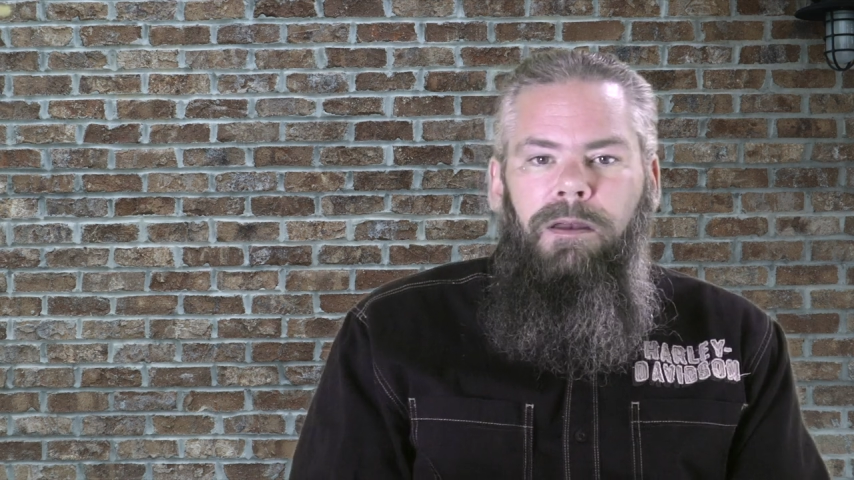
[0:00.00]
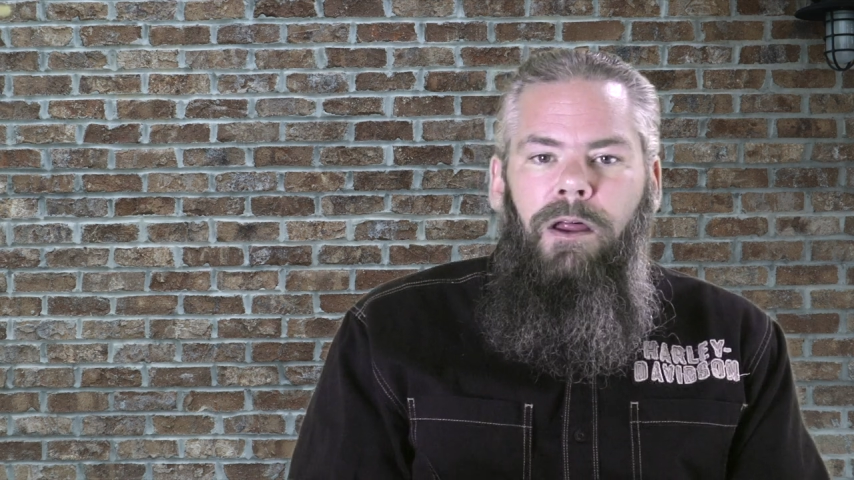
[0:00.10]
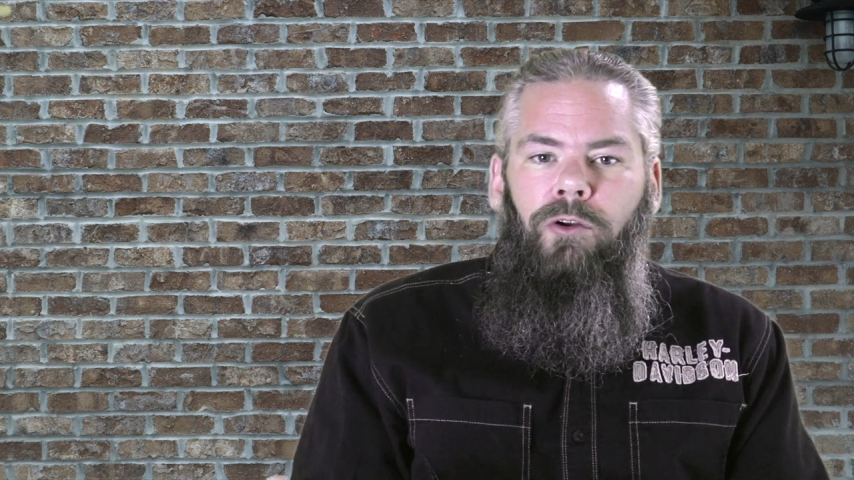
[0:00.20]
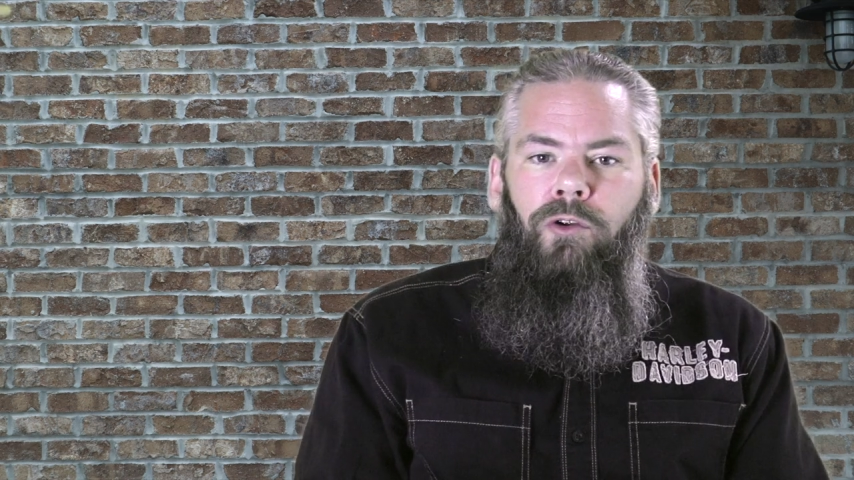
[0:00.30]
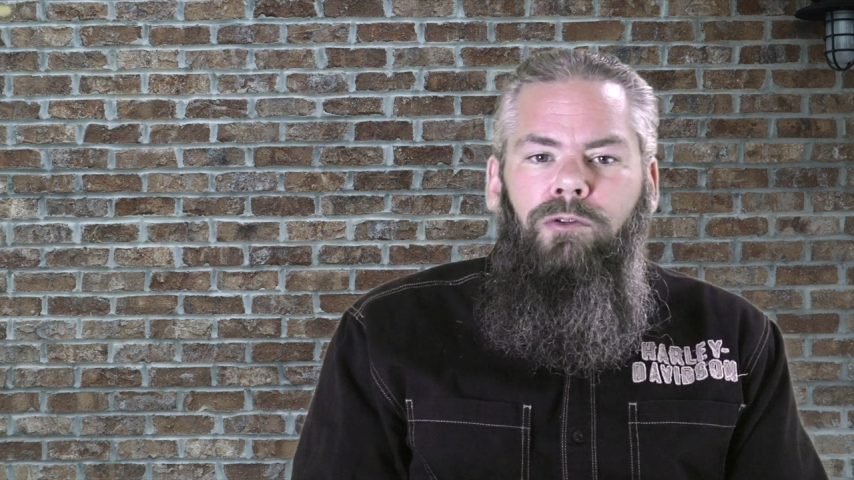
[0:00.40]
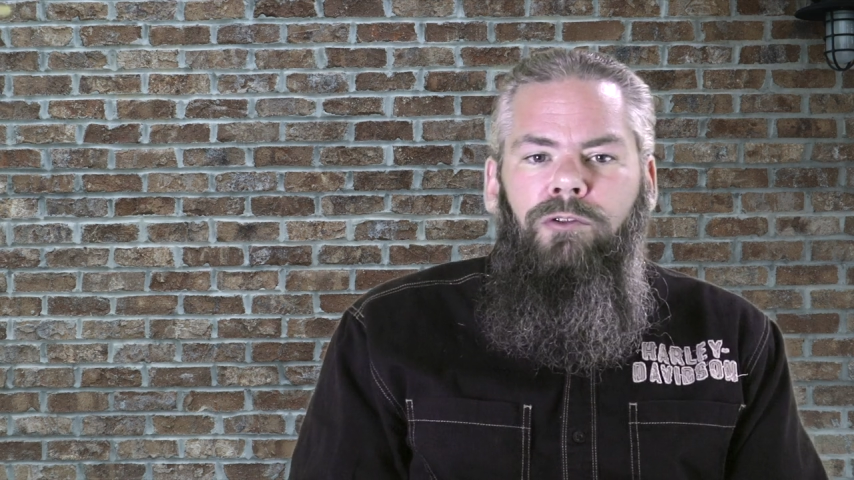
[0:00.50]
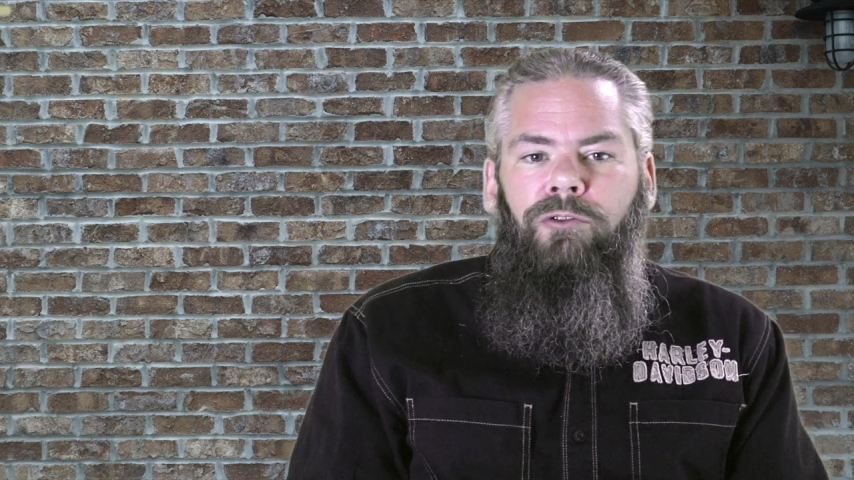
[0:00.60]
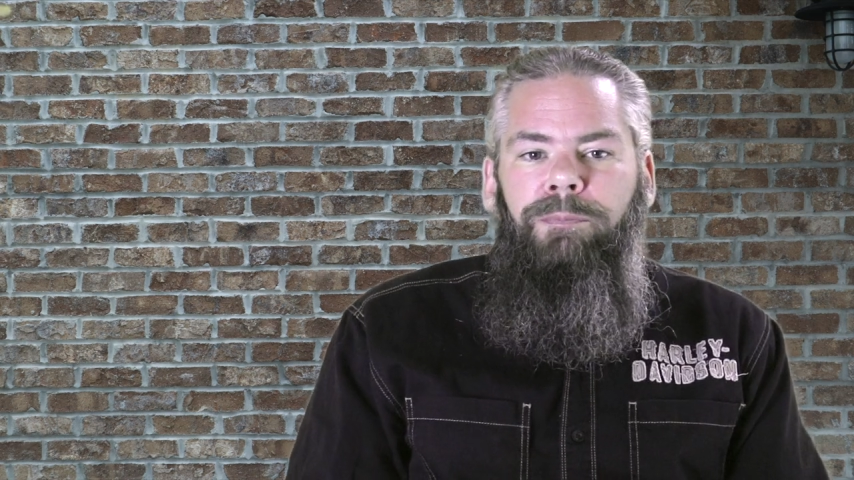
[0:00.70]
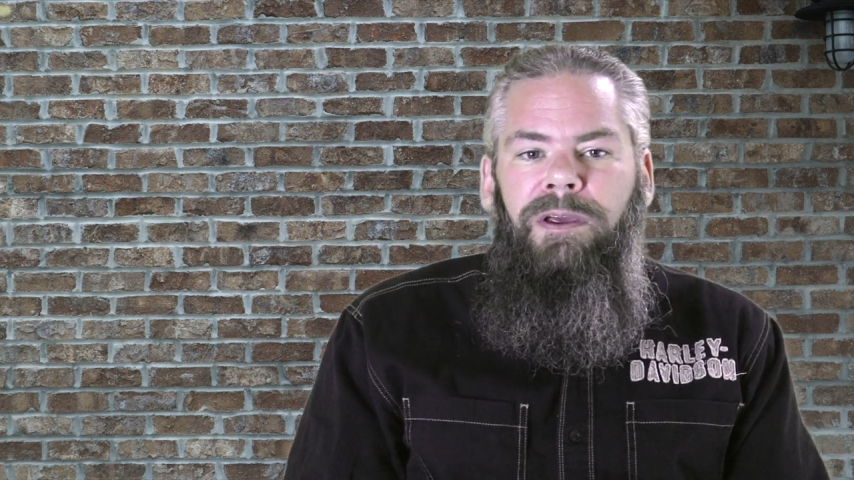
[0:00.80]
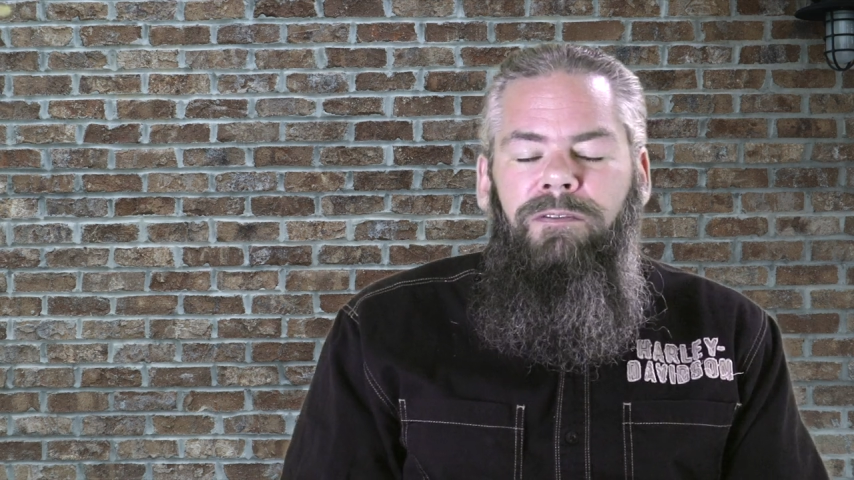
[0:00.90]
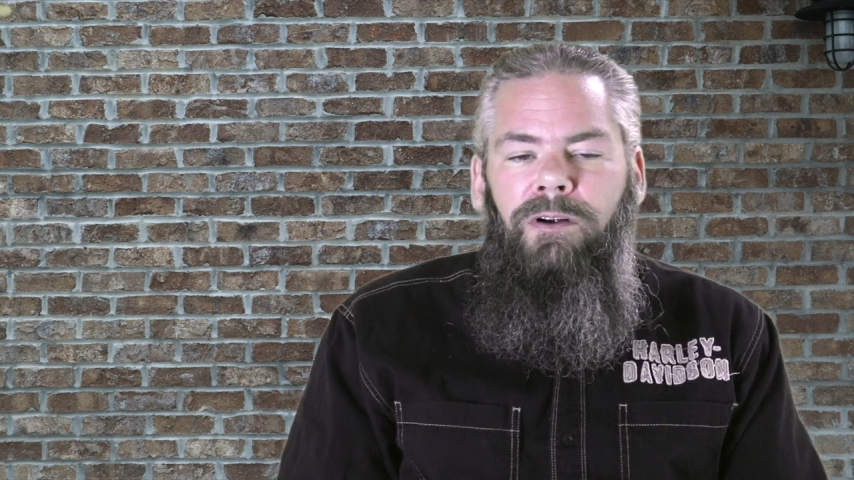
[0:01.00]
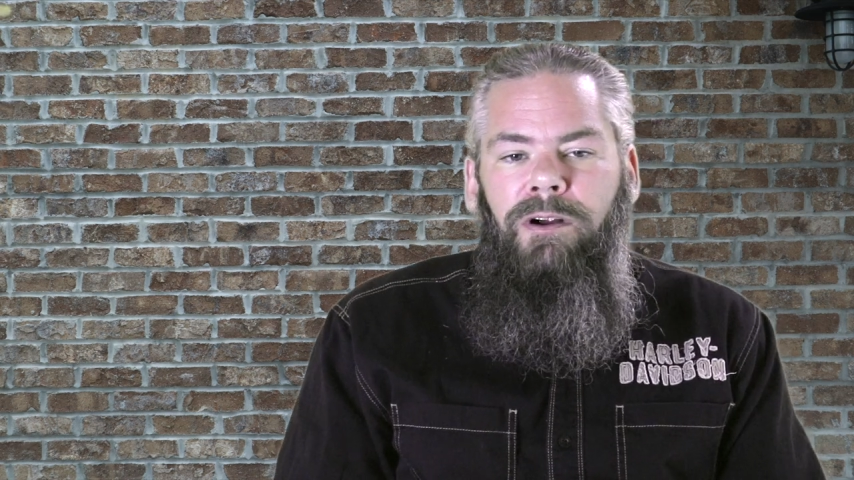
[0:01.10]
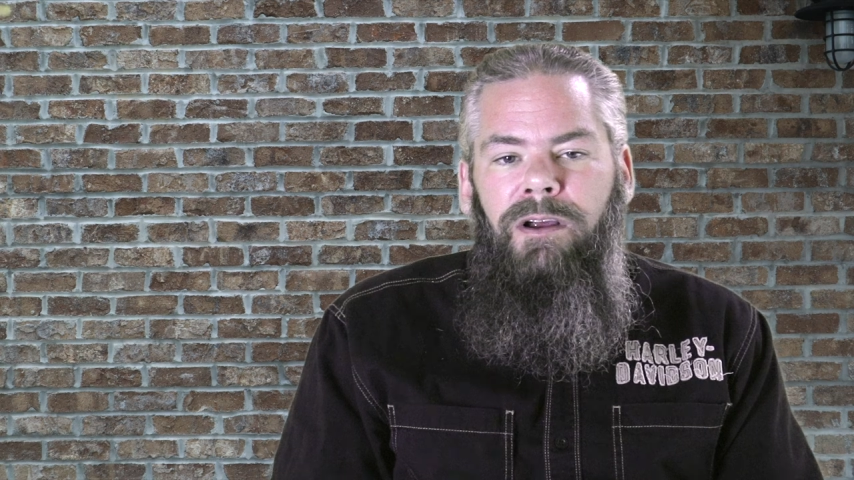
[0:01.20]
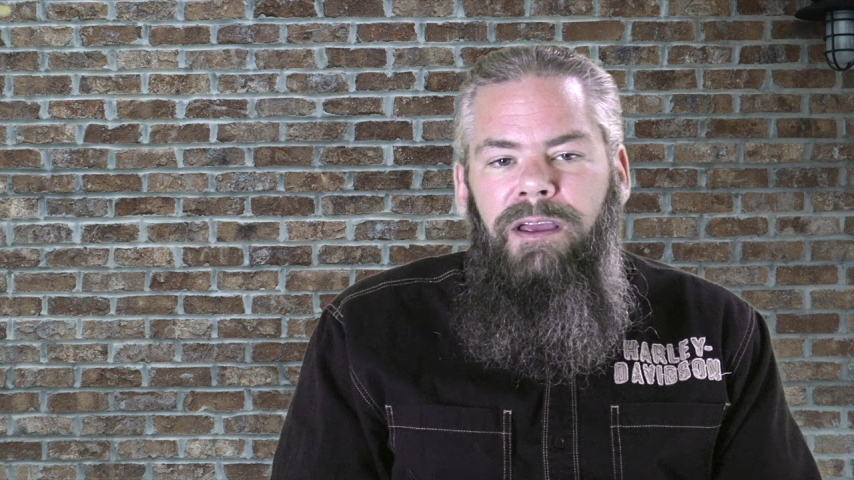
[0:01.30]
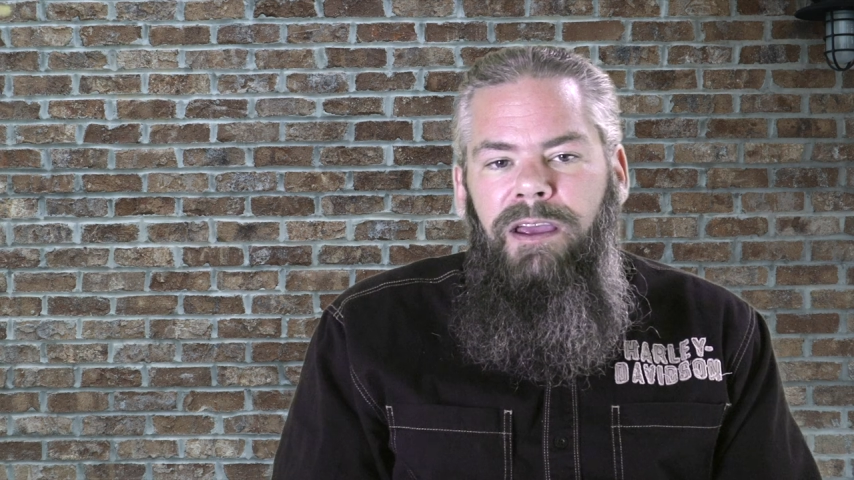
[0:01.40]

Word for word: Now, Noodler's Beaver